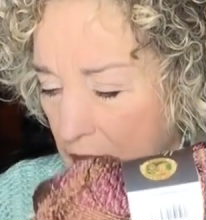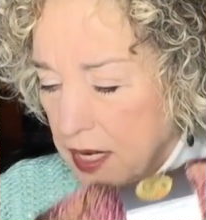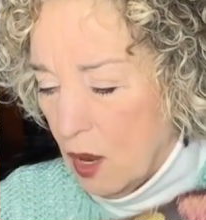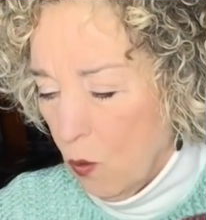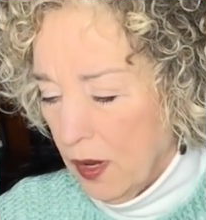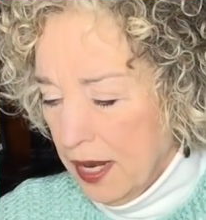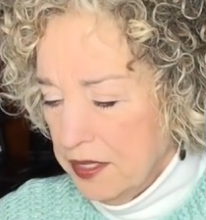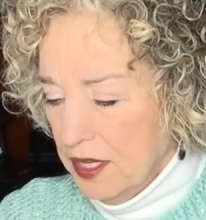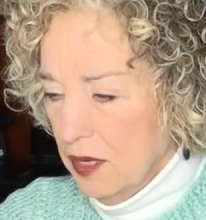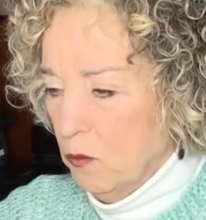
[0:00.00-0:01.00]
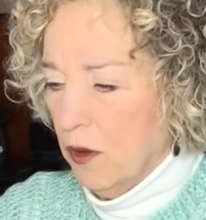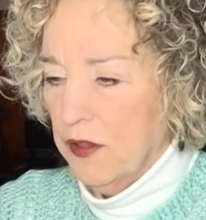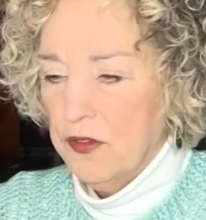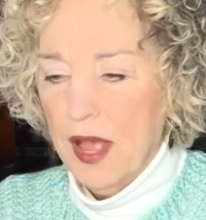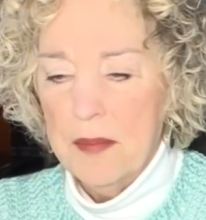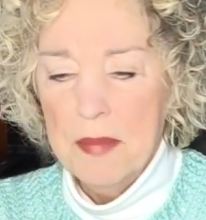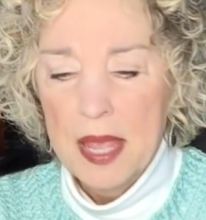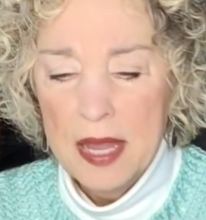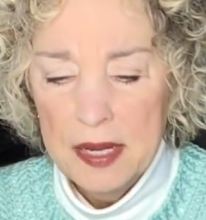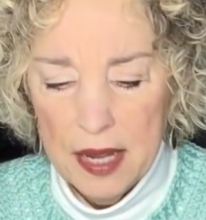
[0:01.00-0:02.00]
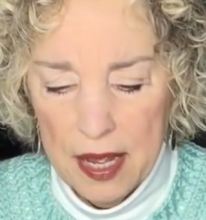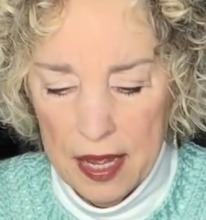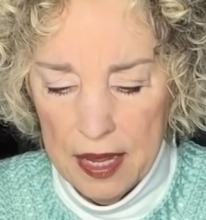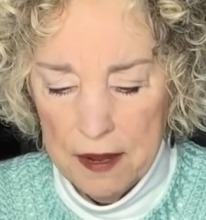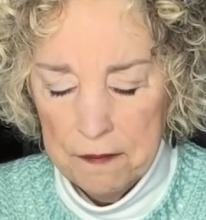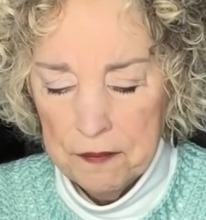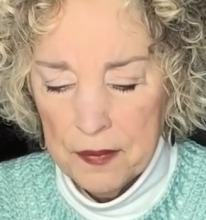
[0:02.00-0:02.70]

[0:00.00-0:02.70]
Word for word: Now, what I did was I made a